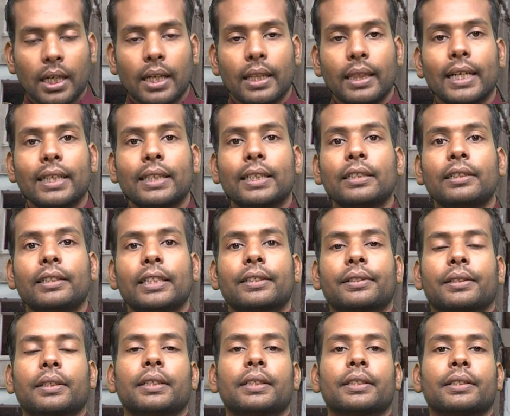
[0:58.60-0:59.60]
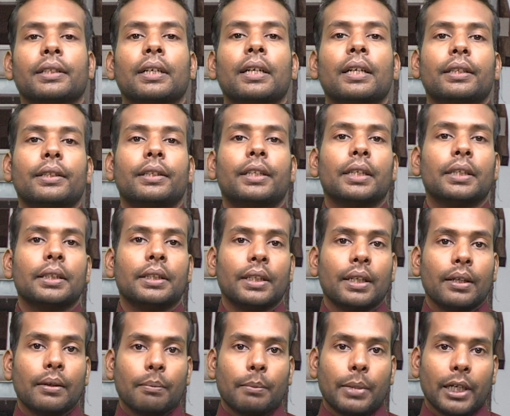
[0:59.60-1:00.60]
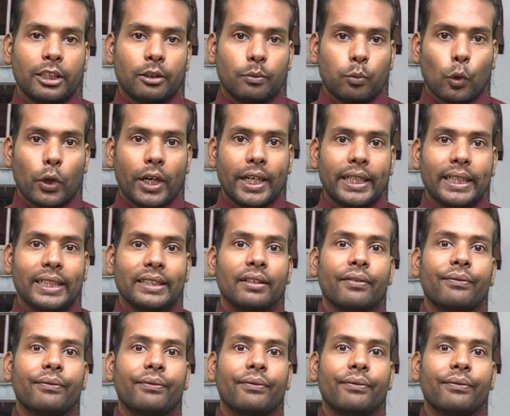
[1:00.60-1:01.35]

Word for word: Let us discuss the first point is a